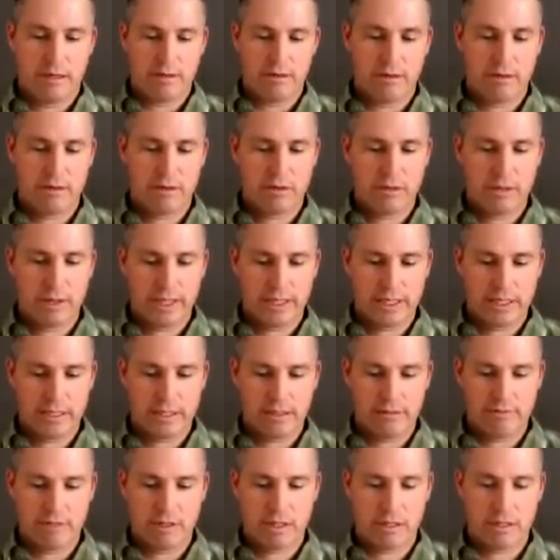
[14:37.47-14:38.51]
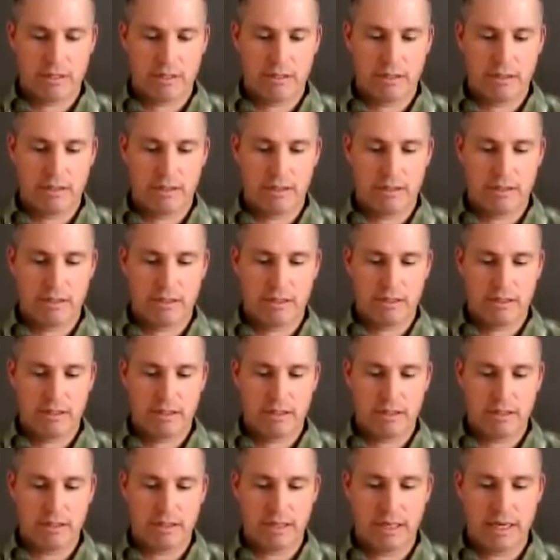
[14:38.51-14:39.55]
earthquakes that have occurred
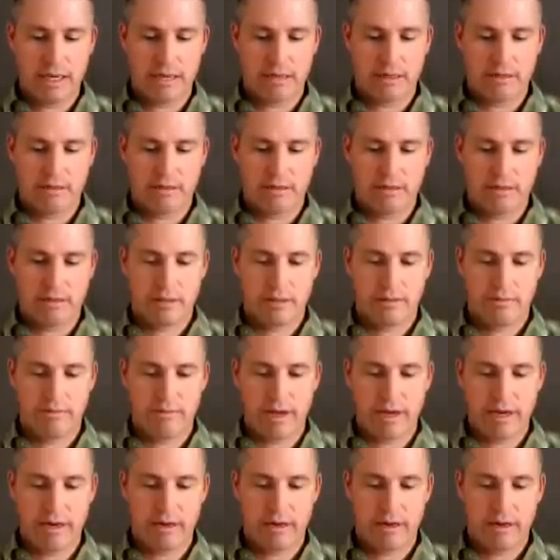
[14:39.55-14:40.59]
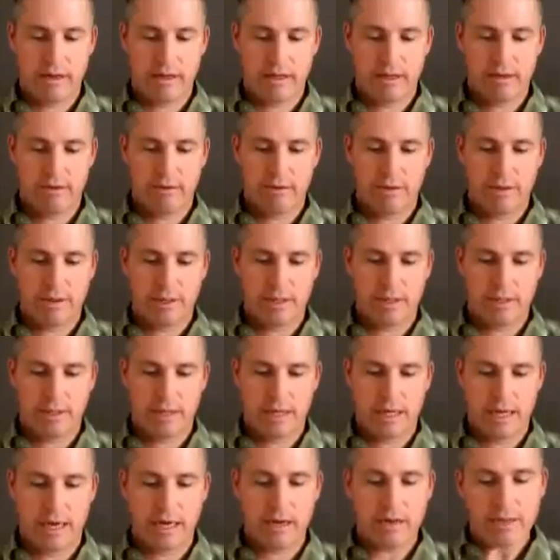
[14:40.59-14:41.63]
down that
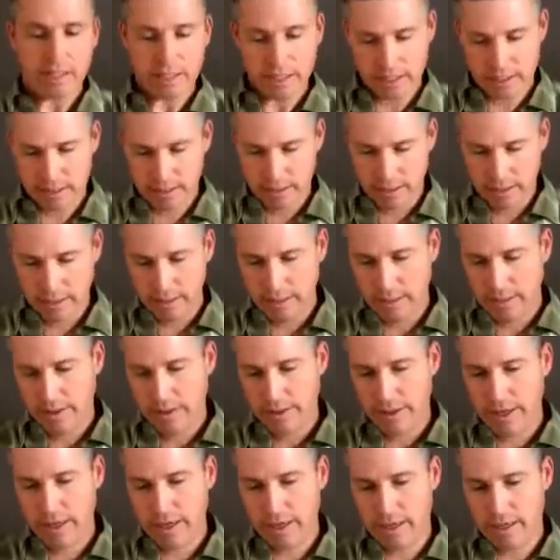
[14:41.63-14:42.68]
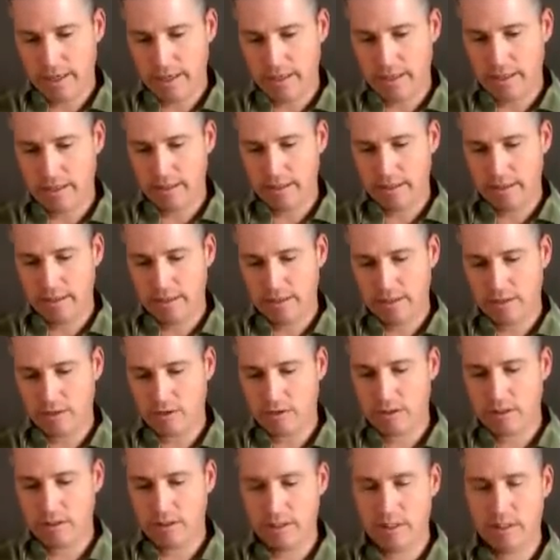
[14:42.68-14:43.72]
area, and the
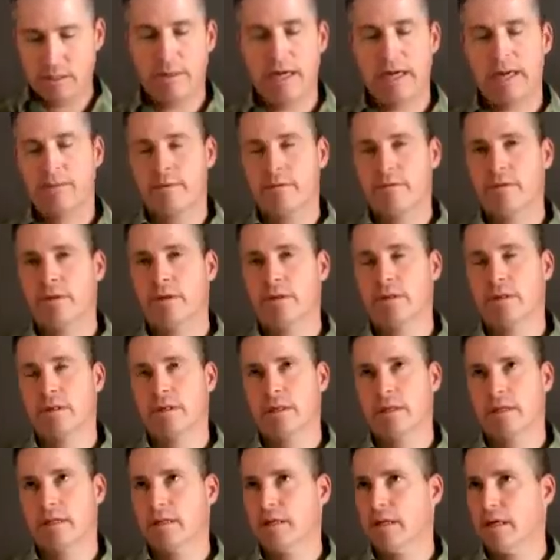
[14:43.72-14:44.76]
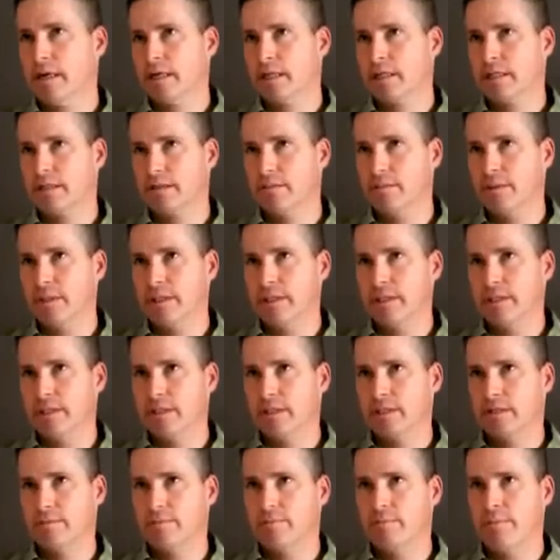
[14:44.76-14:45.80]
source of this magma flow could actually be
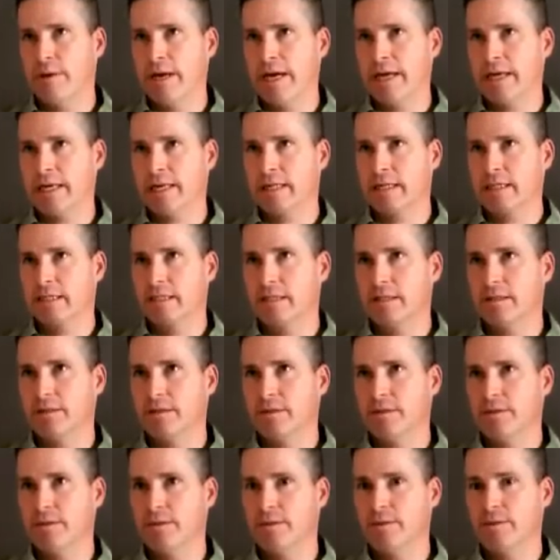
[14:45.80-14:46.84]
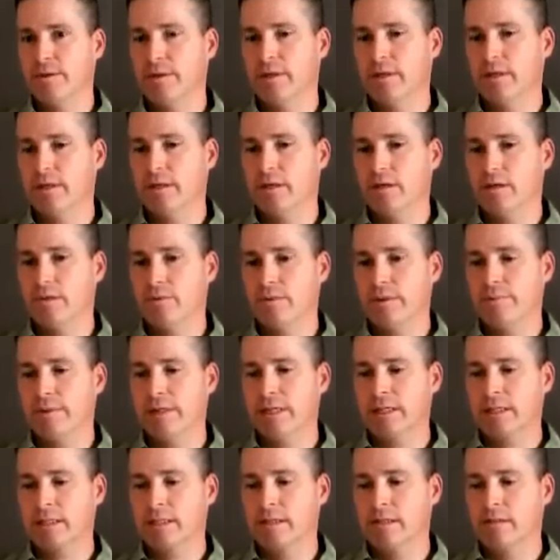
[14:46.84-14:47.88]
back to all the way
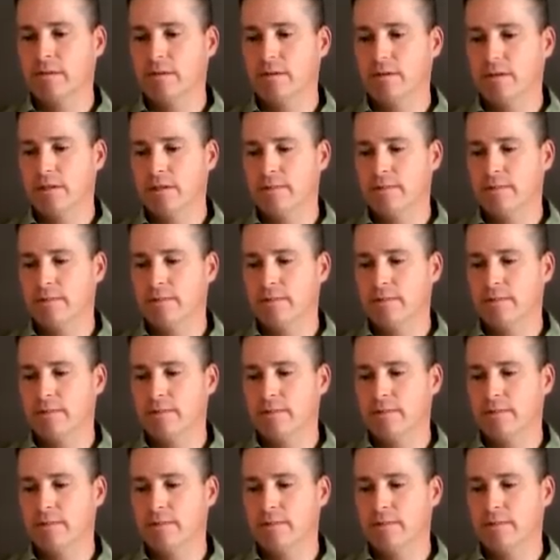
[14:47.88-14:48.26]
back to